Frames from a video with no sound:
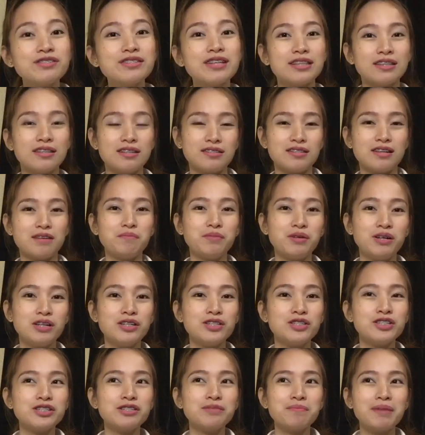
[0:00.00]

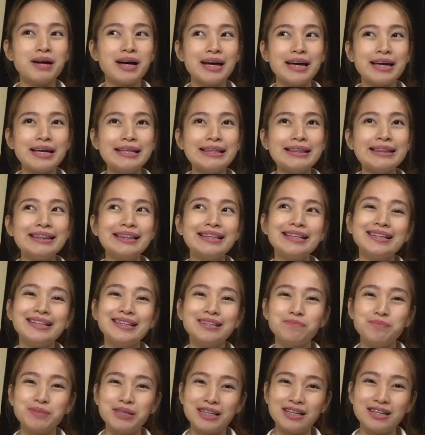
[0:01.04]
subconscious mind,
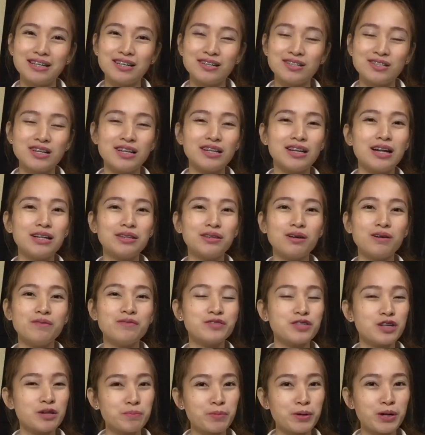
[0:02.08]
because a lot of
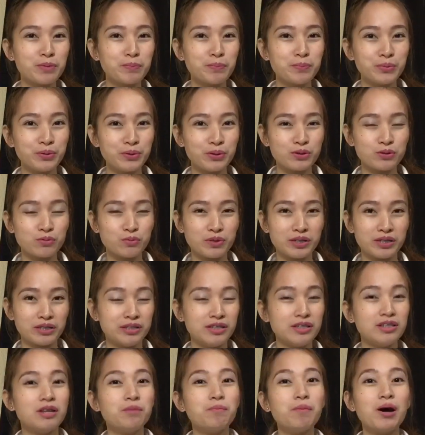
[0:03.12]
self-help books will
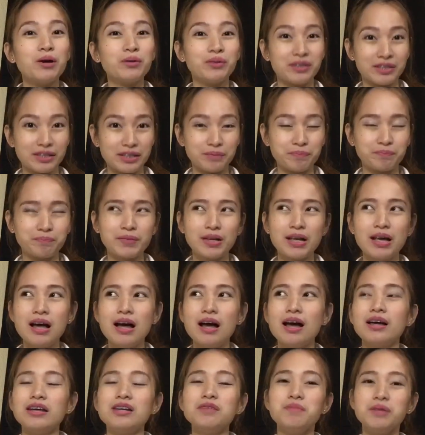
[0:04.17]
deal about it,
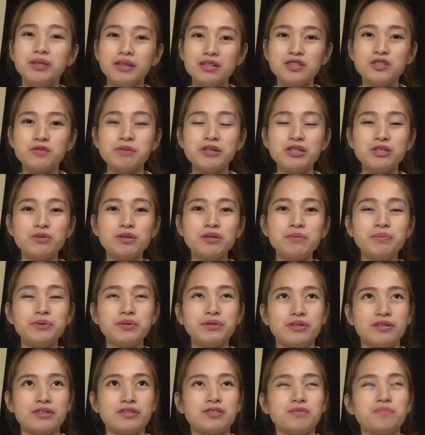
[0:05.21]
even the spiritual
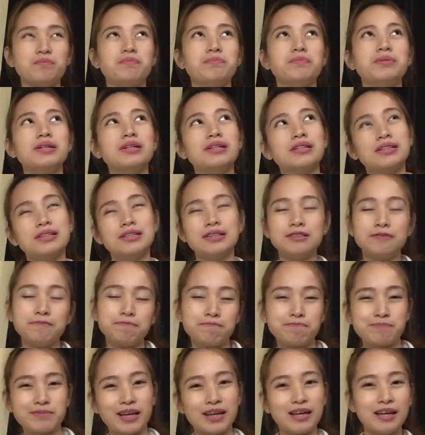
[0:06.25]
books. But
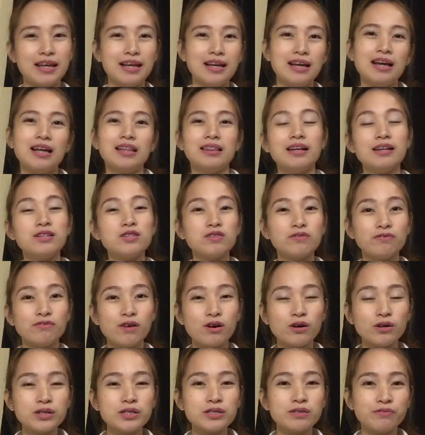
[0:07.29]
let's
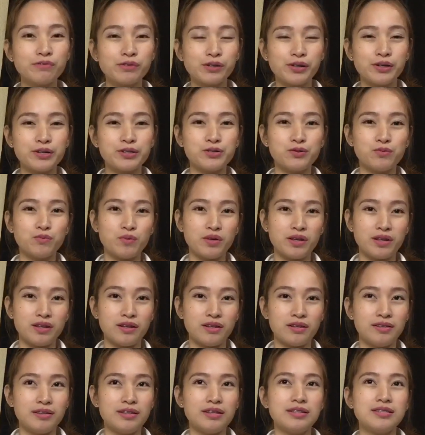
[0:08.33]
focus first
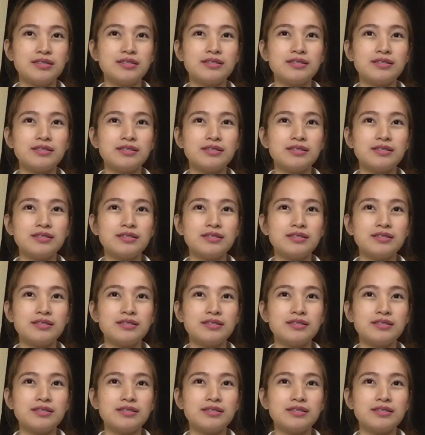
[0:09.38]
with the